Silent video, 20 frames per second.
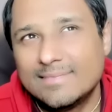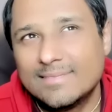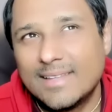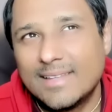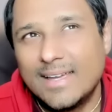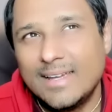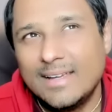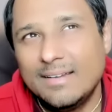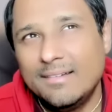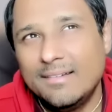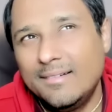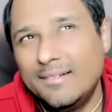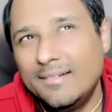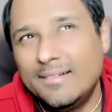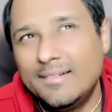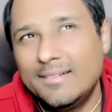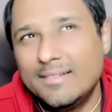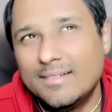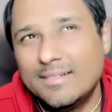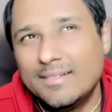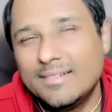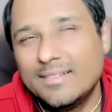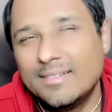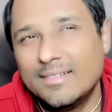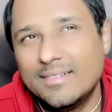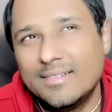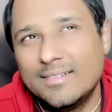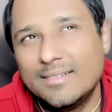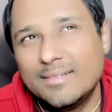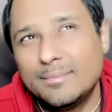I got,
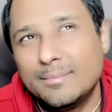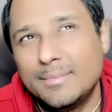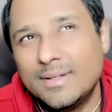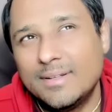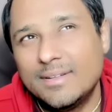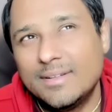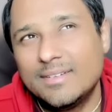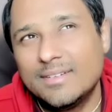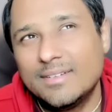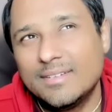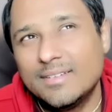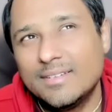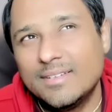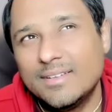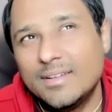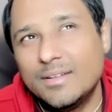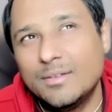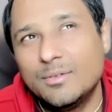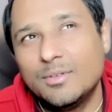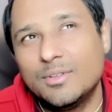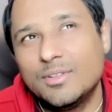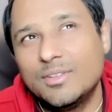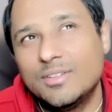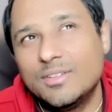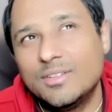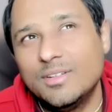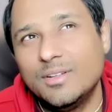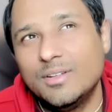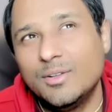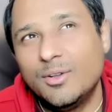but it was
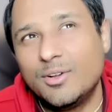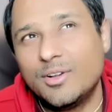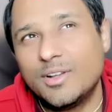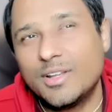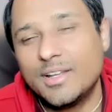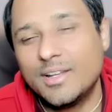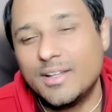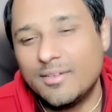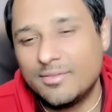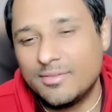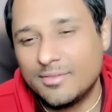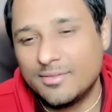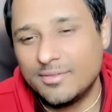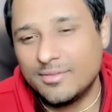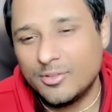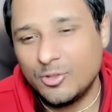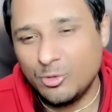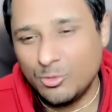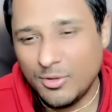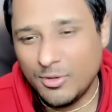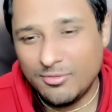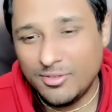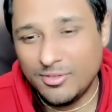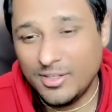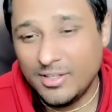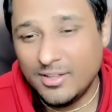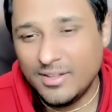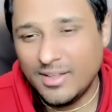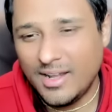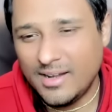still not enough. You may
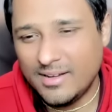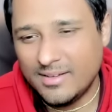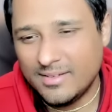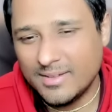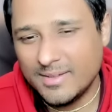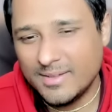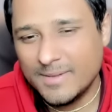feel that